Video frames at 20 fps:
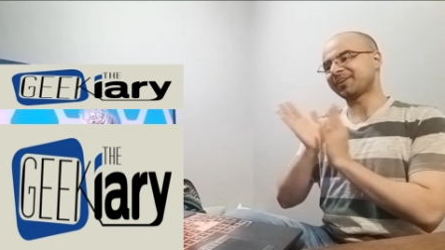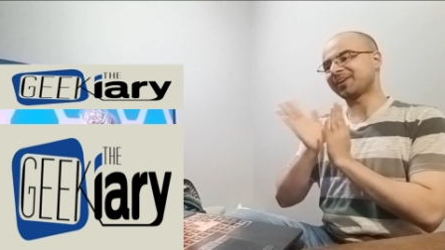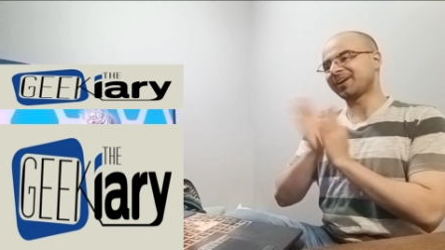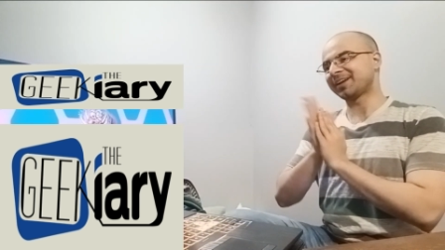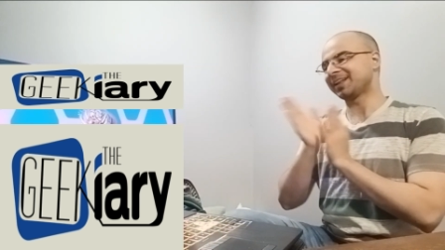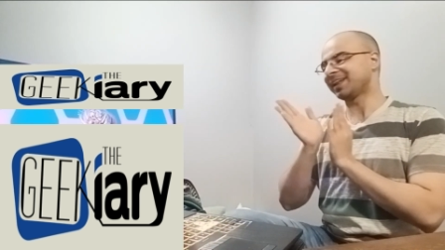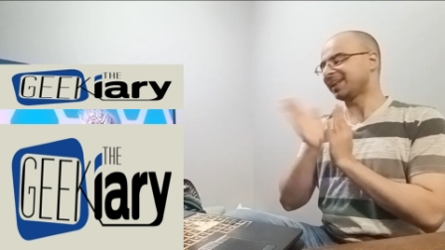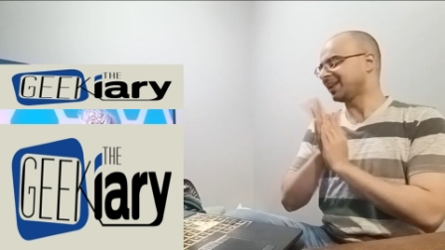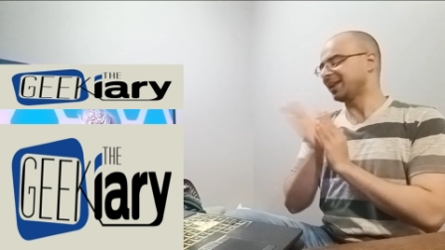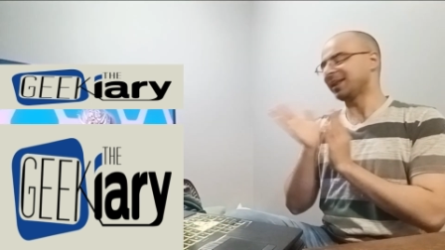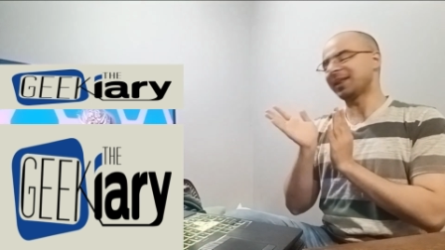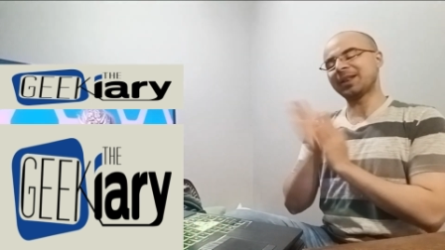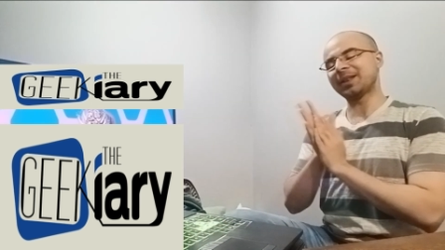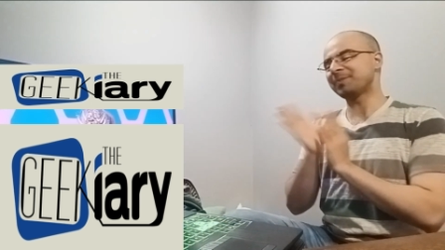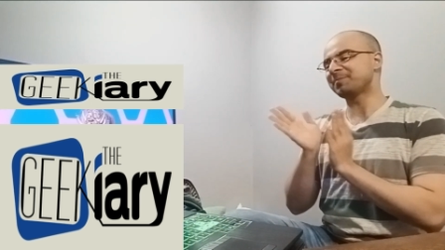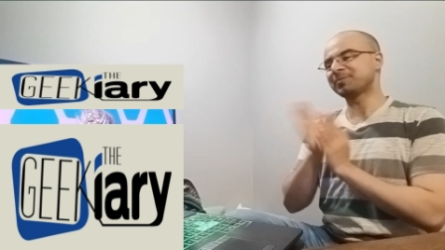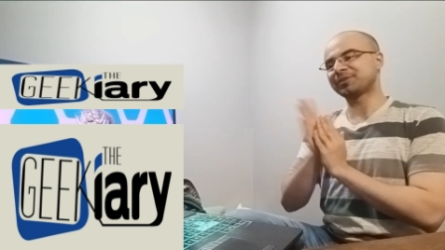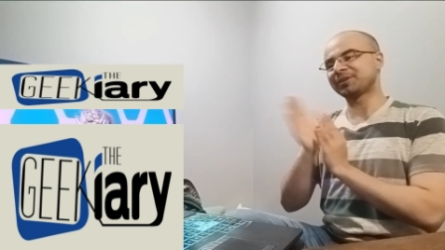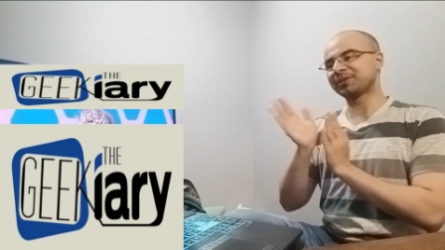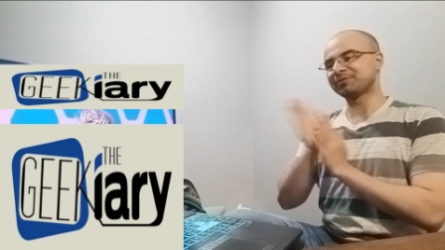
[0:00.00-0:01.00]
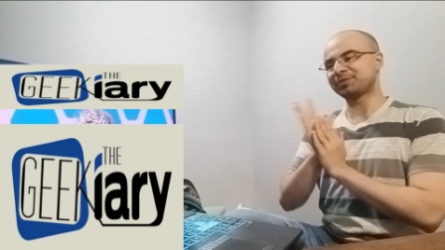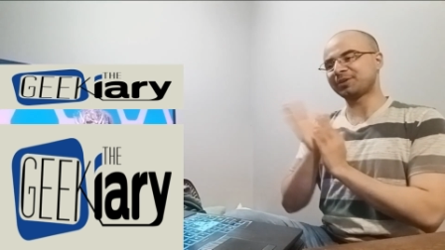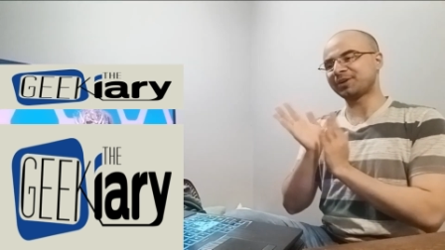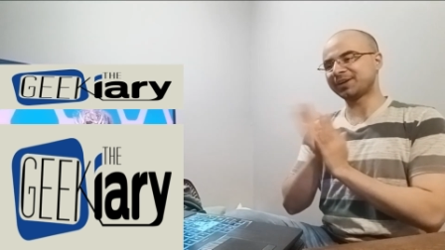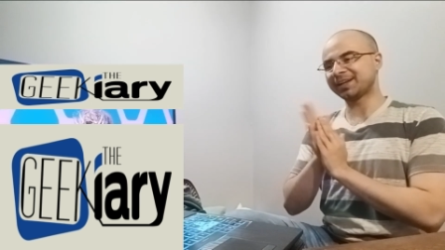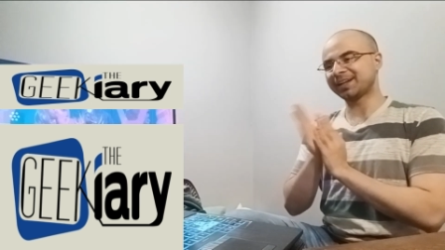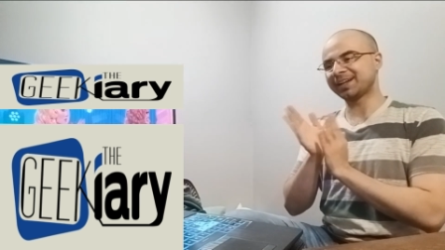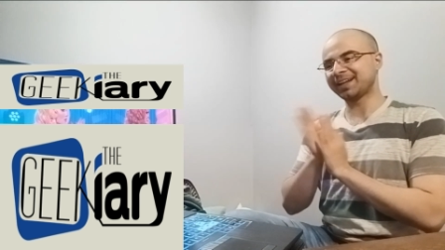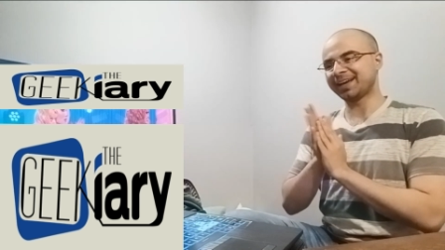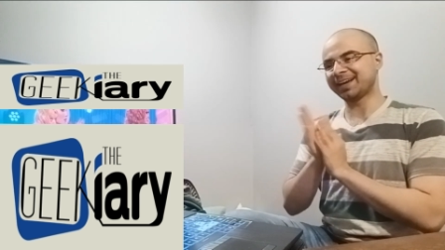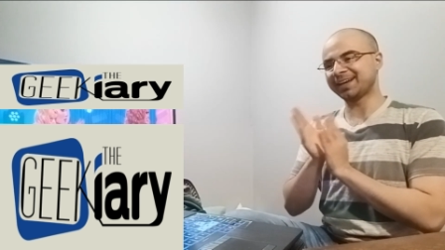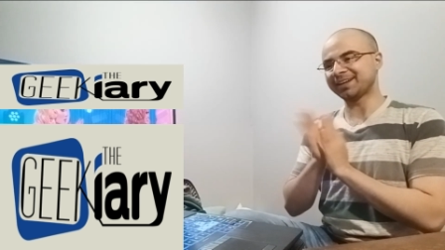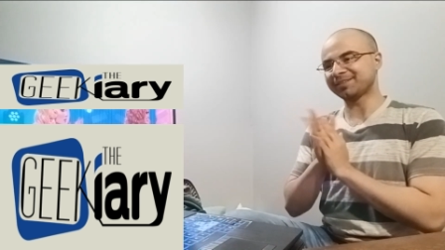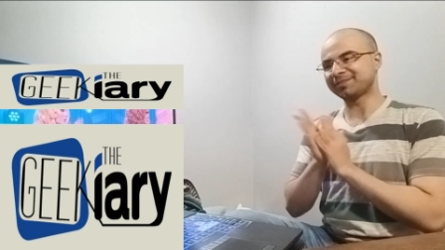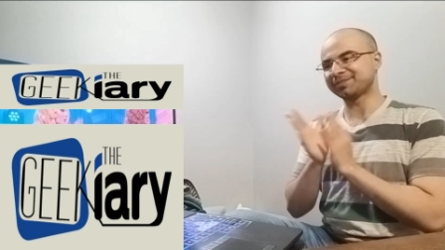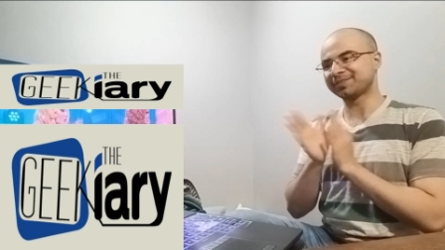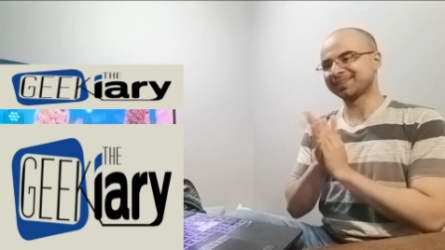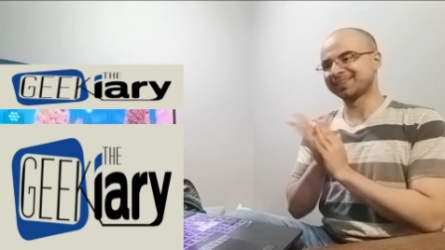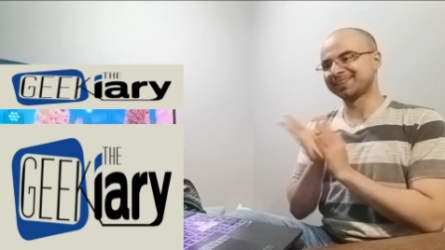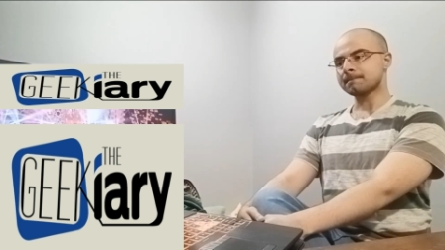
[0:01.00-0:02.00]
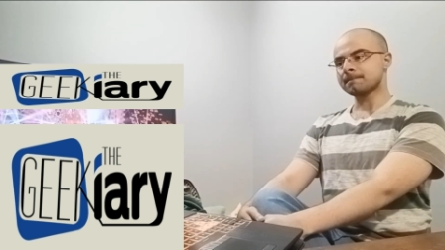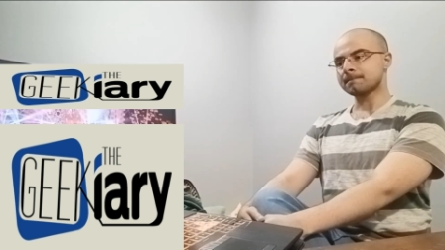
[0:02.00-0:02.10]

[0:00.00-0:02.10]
gonna lip sync for their life.